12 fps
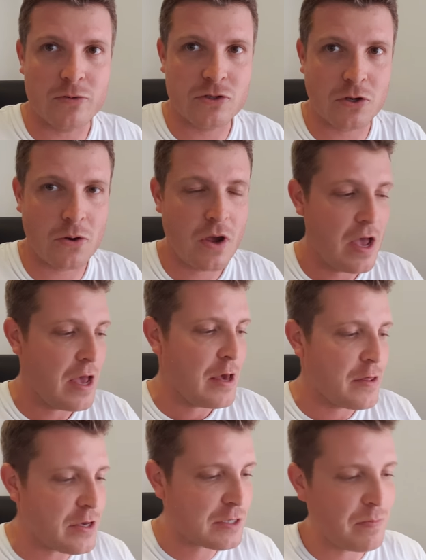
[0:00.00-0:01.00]
So
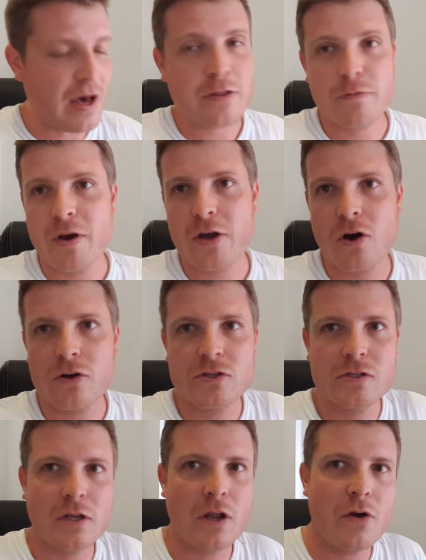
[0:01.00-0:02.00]
this month, my
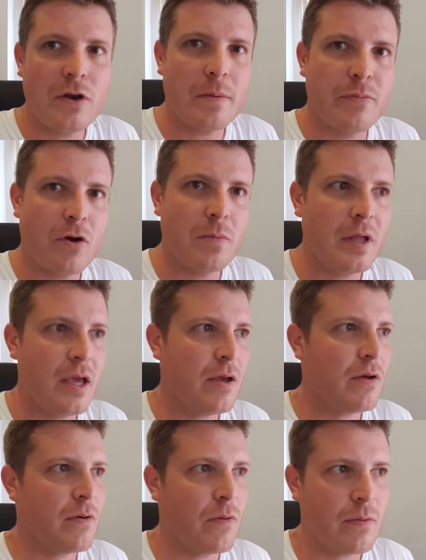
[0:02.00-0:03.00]
costs alone are probably